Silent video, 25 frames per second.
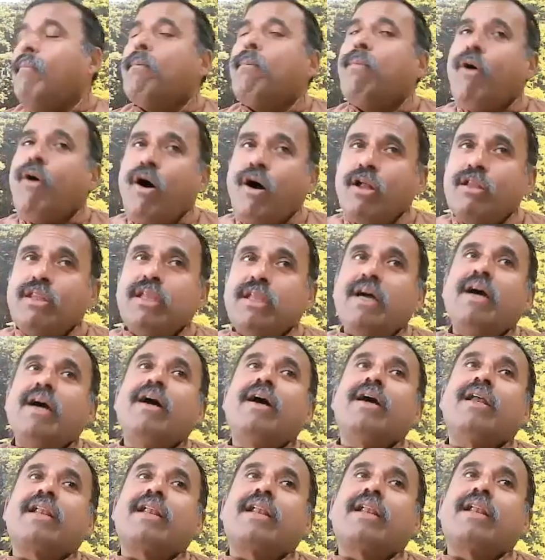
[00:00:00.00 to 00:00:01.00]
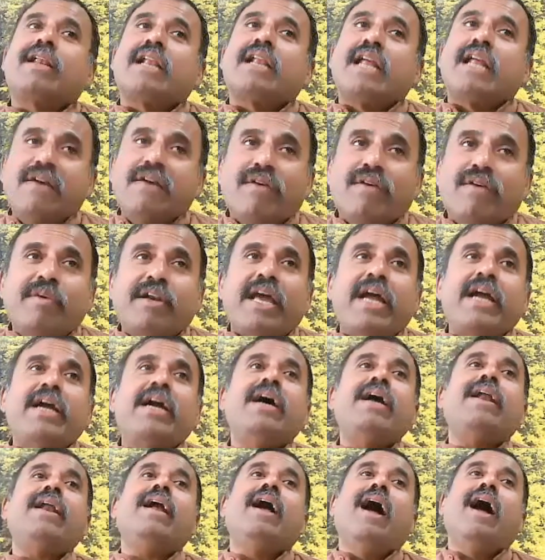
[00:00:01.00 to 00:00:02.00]
Both running from
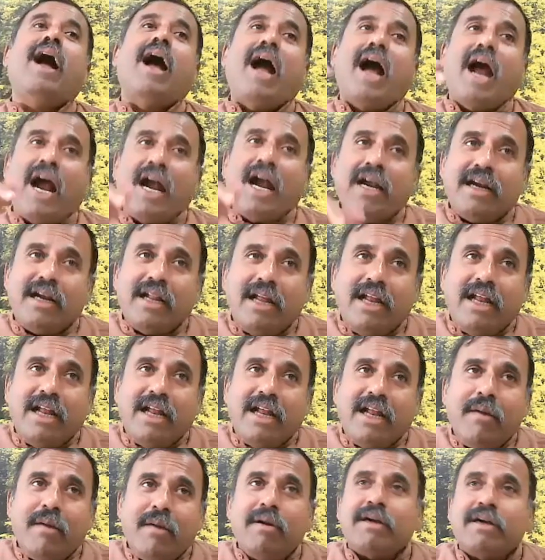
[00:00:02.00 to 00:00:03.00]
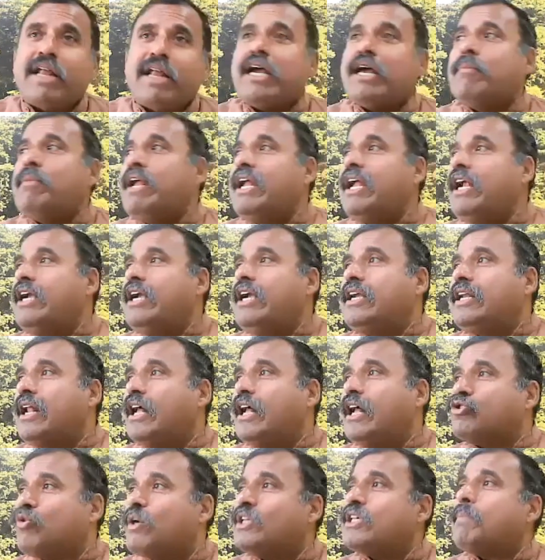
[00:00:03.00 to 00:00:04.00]
tiger and tiger being eaten
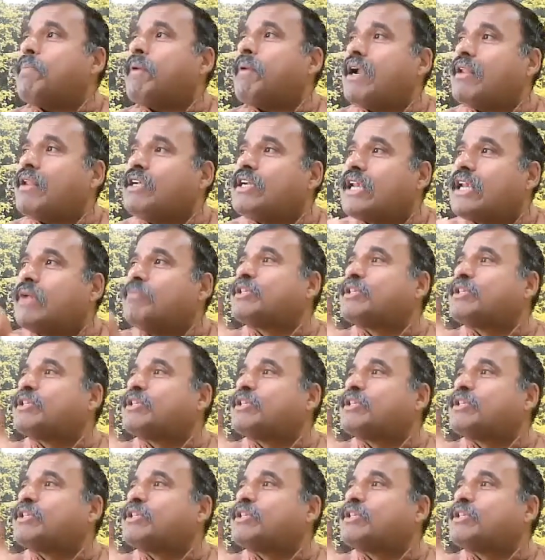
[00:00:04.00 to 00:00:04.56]
also was a part of the dream